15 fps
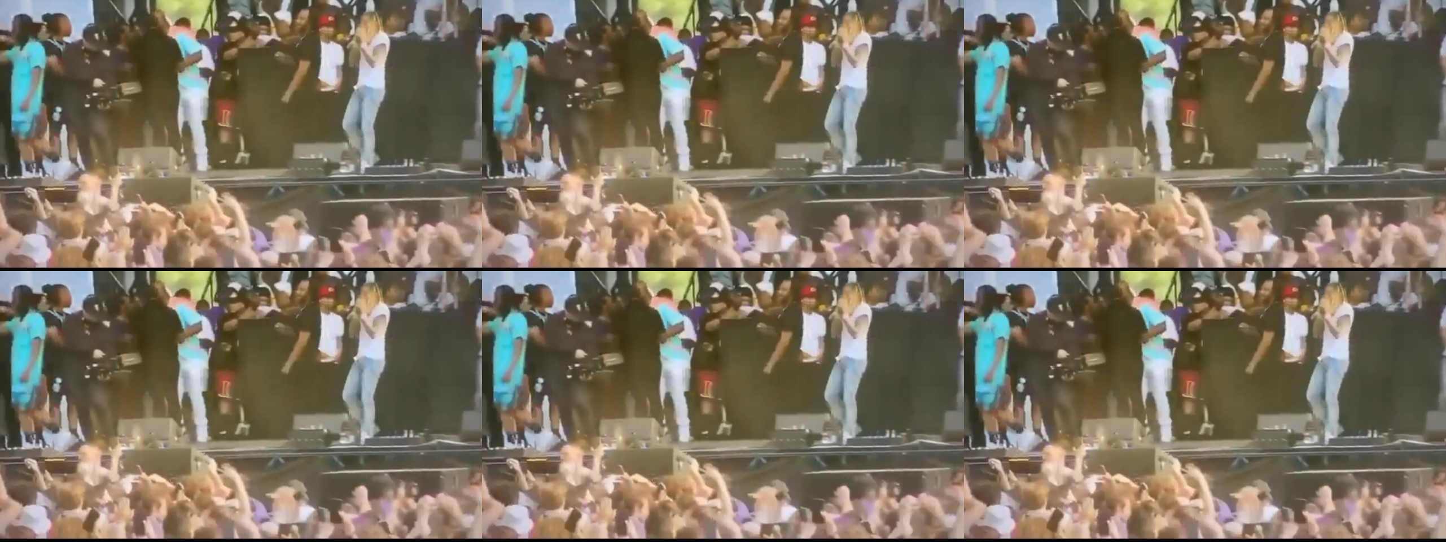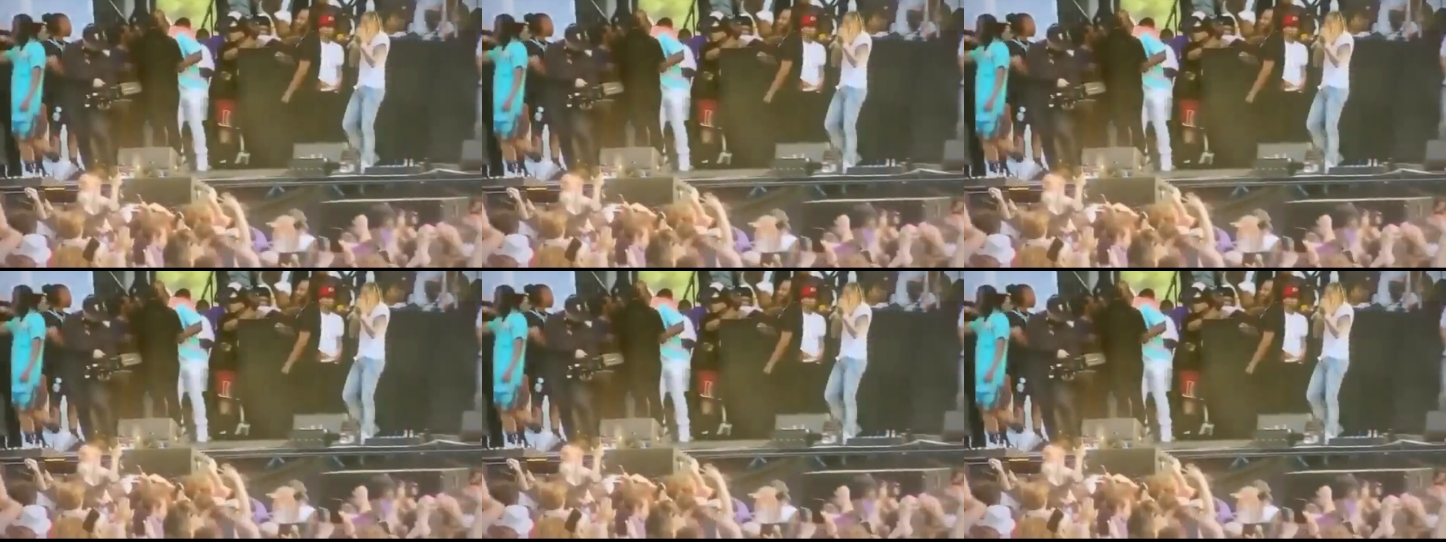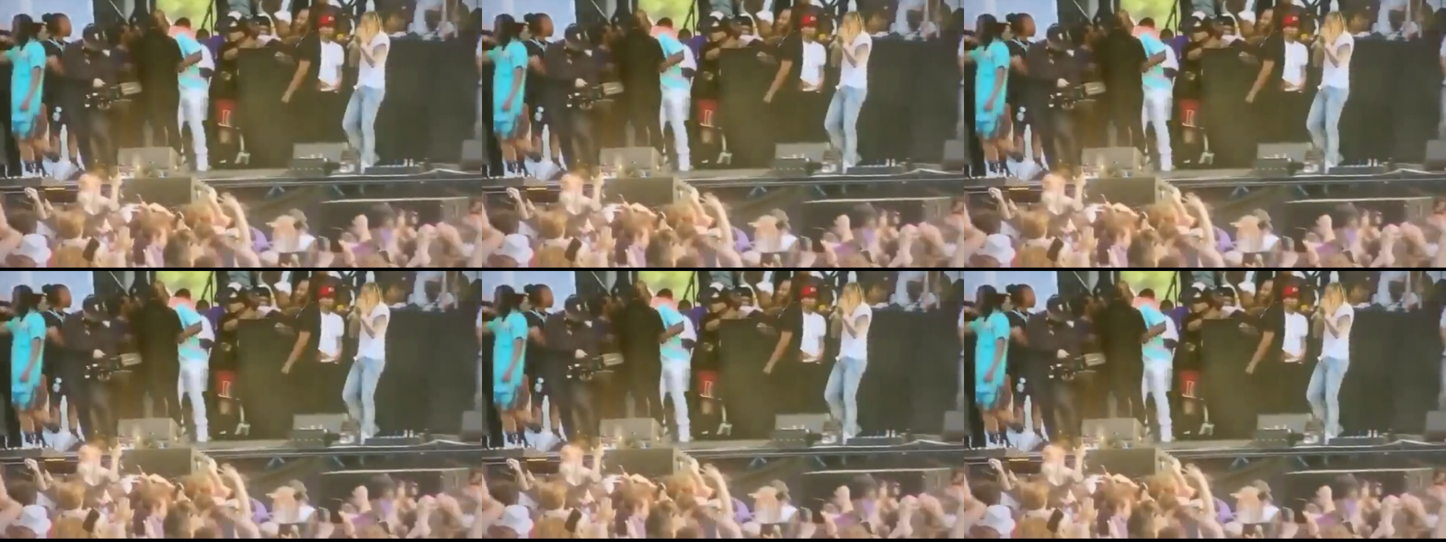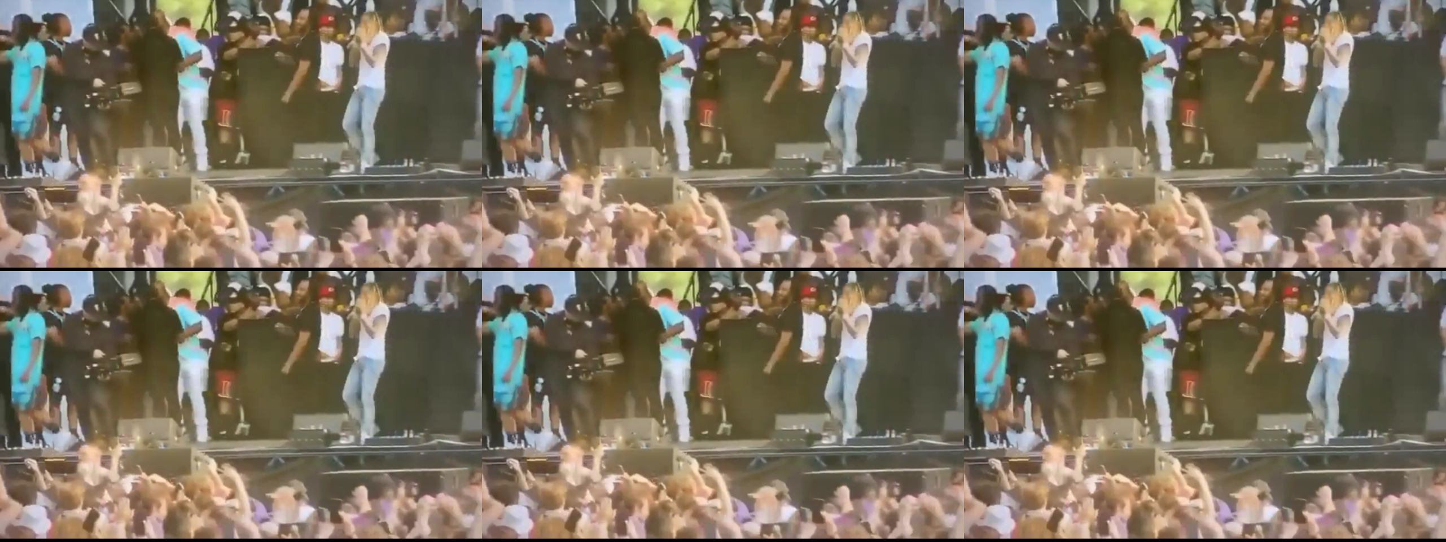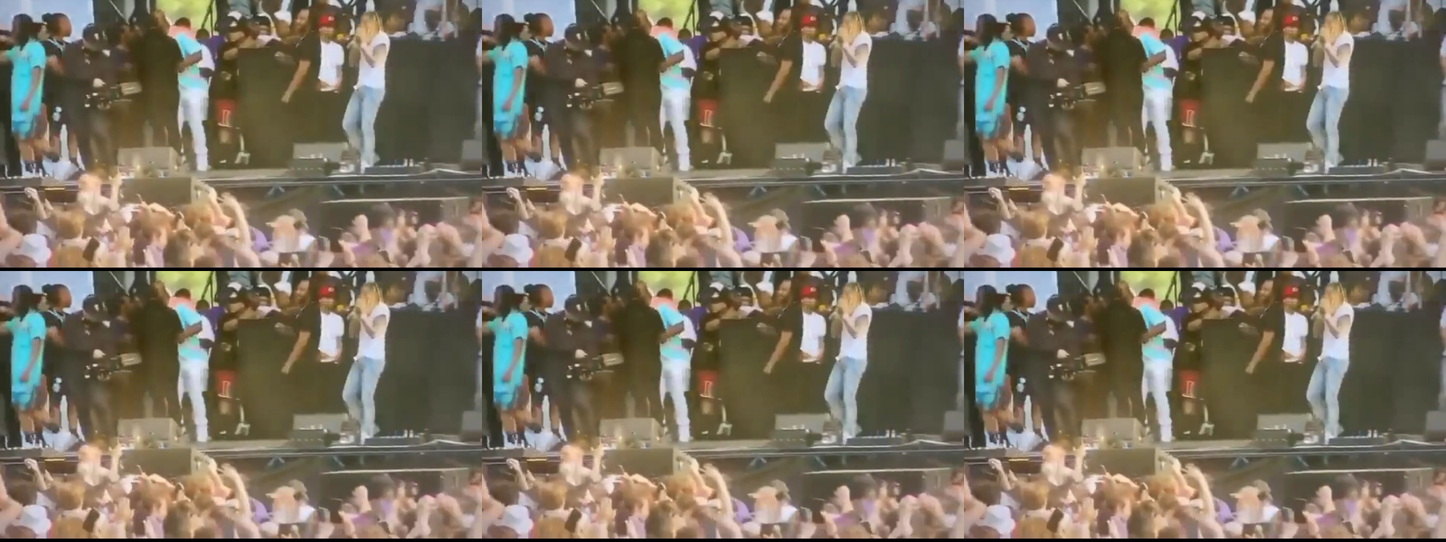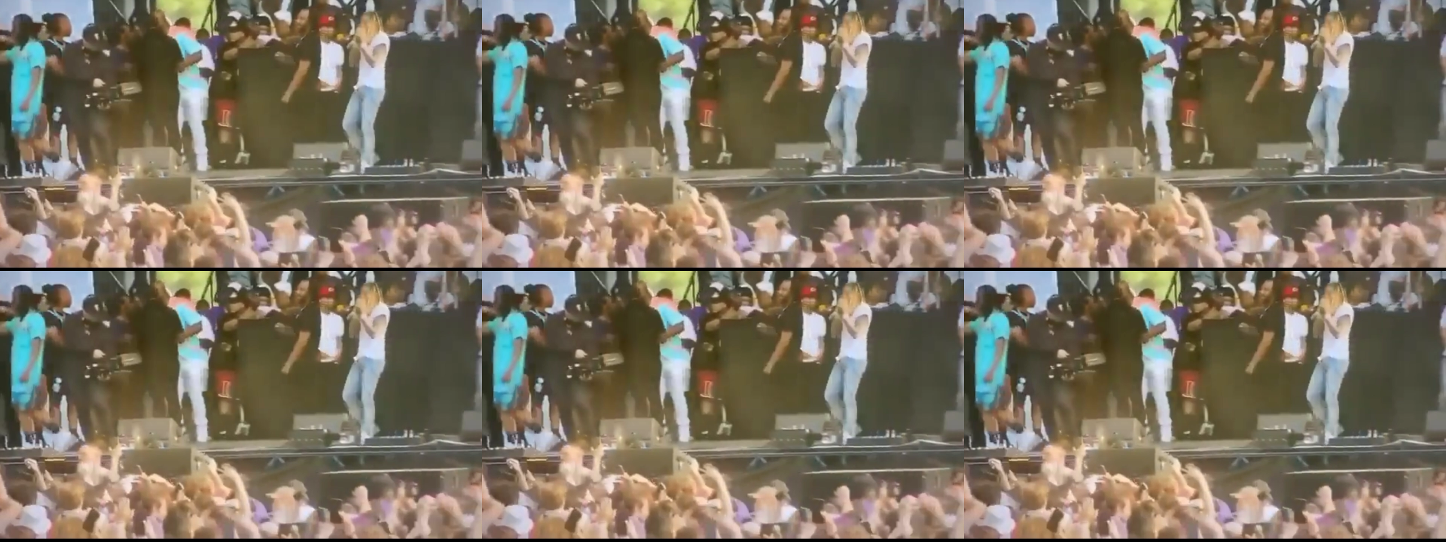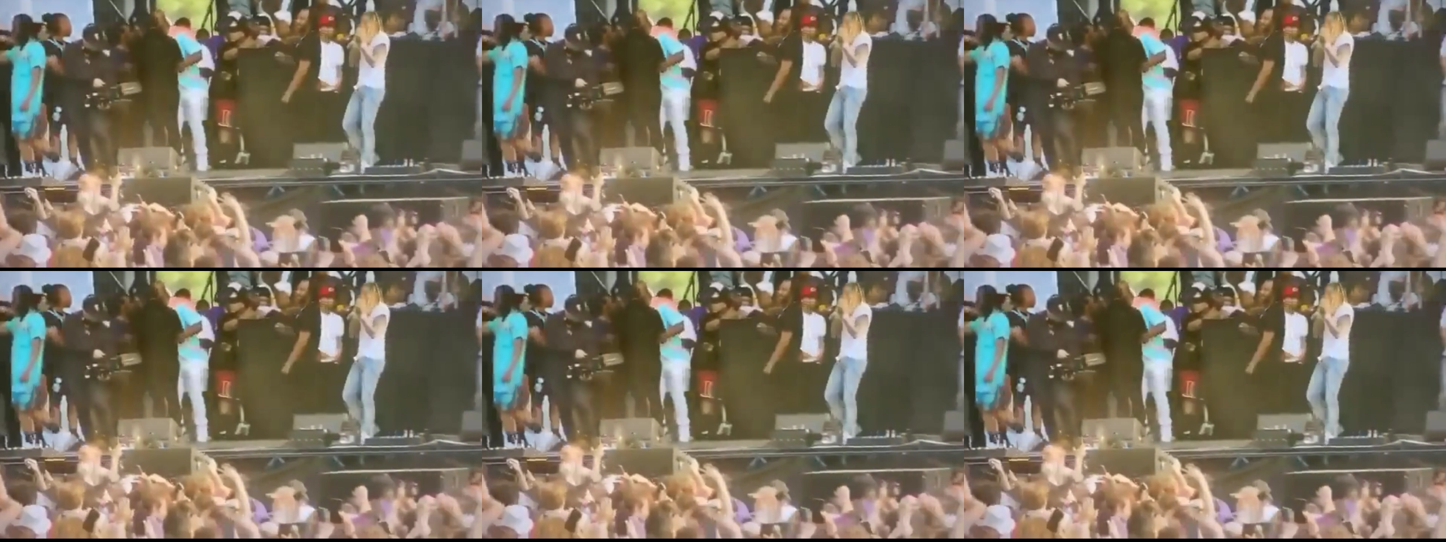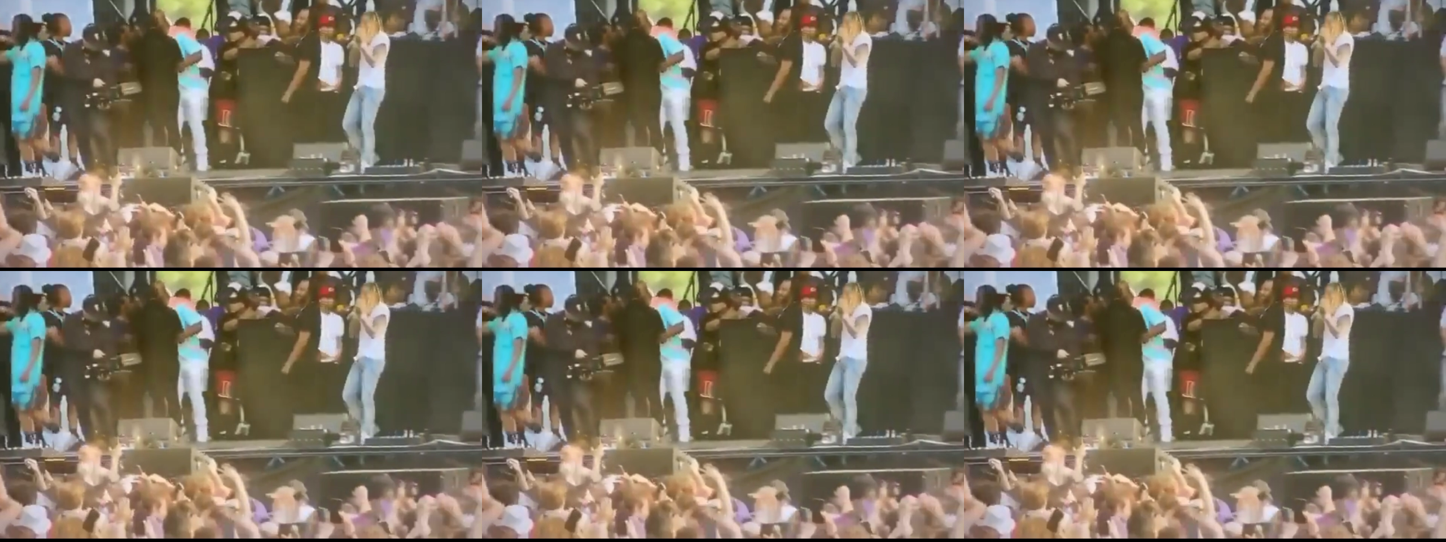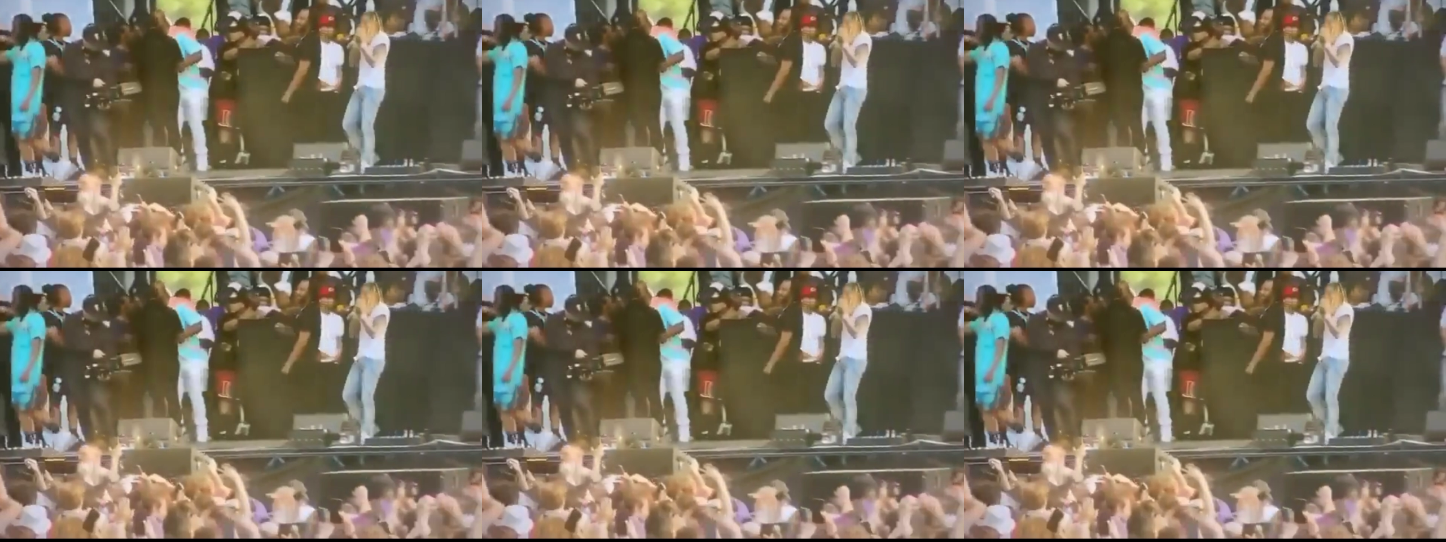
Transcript: No face is visible, so there are no lips to read.